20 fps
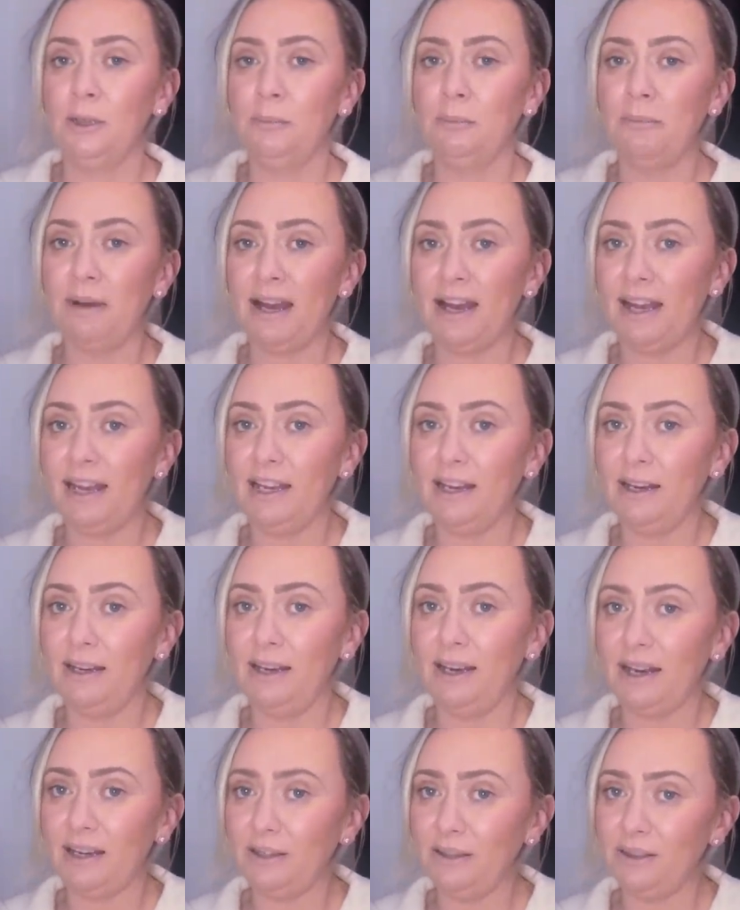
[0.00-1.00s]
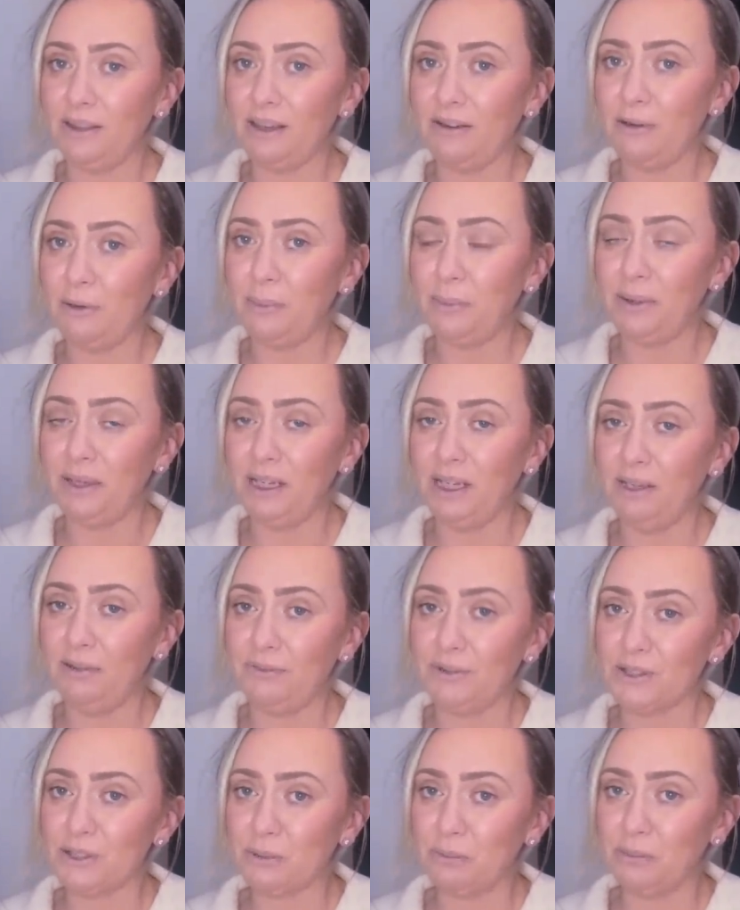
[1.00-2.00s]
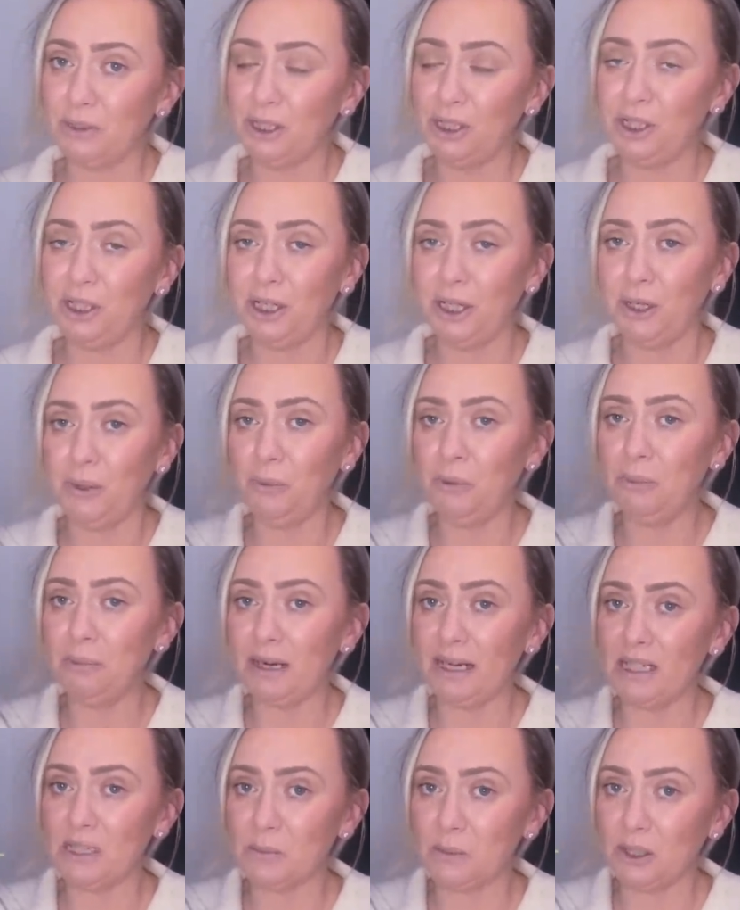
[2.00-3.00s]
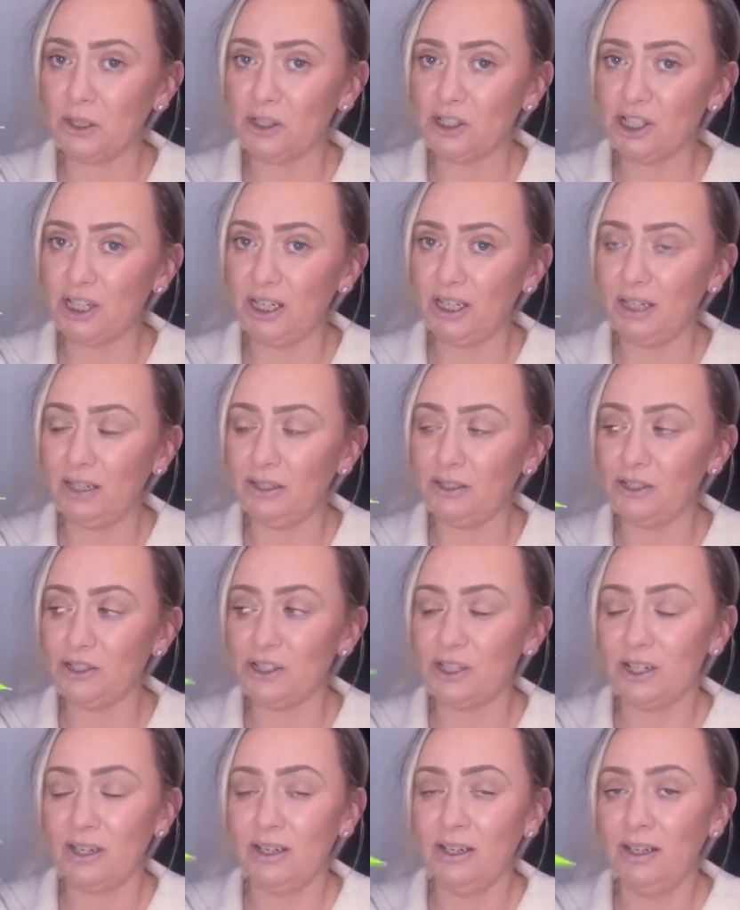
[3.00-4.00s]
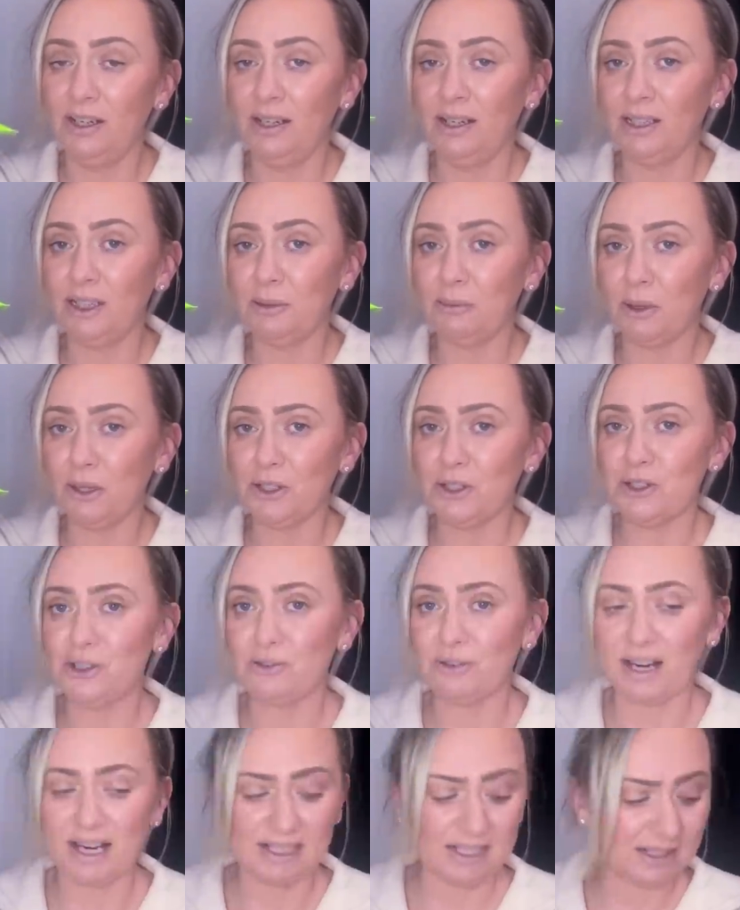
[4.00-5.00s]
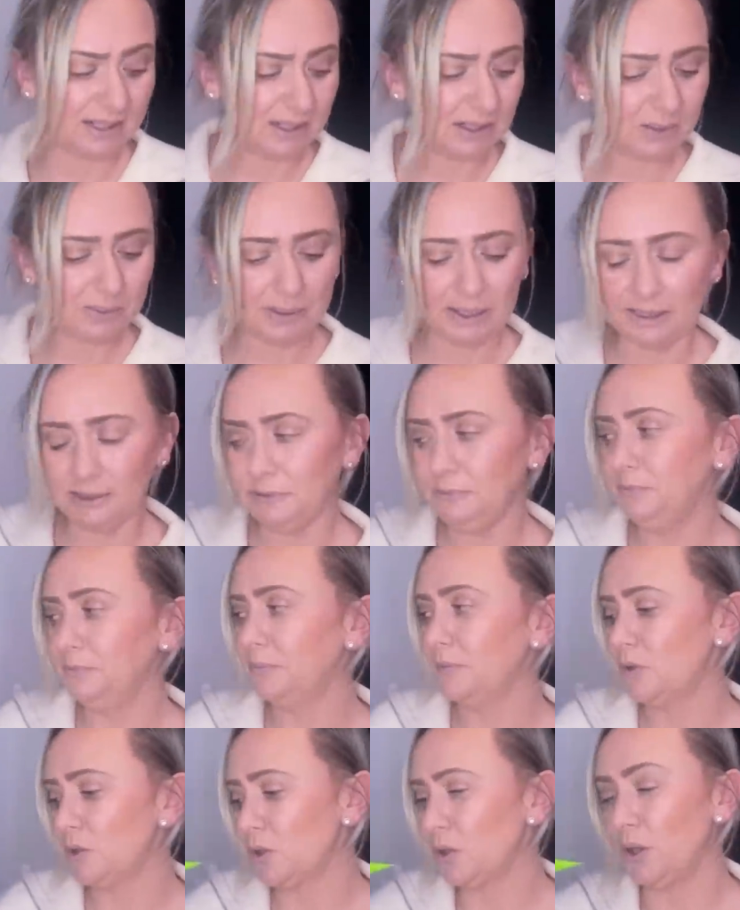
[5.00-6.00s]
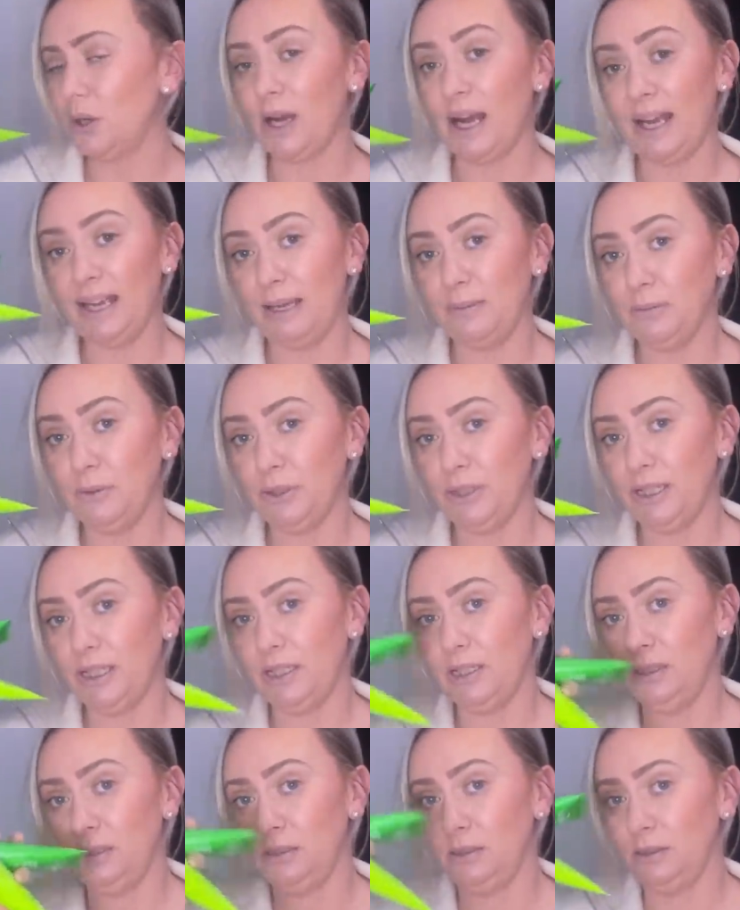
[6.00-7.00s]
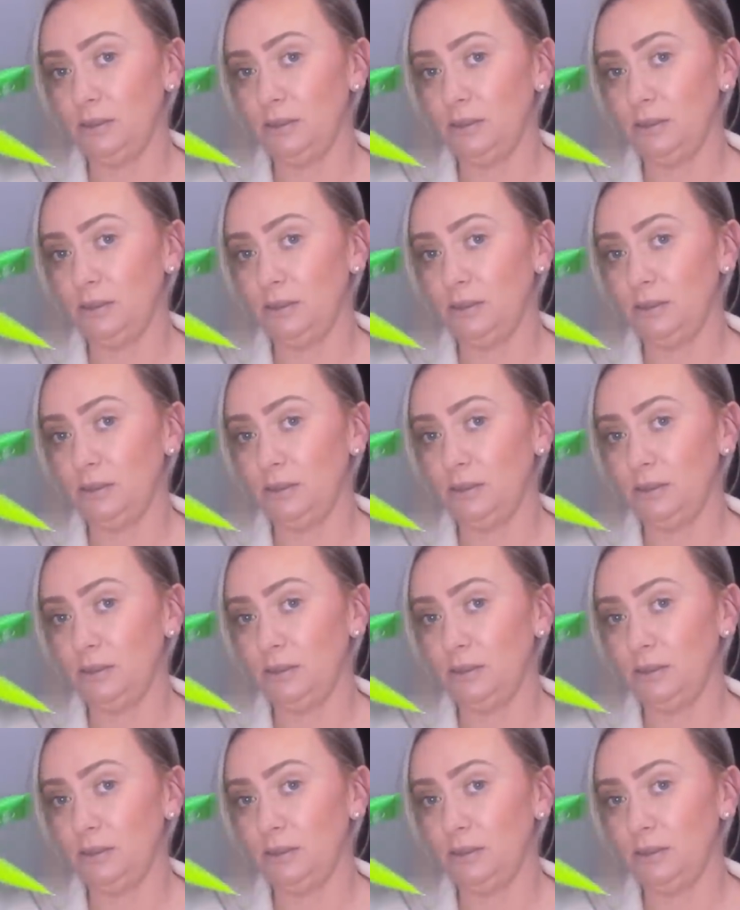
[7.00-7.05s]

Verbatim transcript: my light therapy for something new, we might as well change the moisturizers as well. So I am going to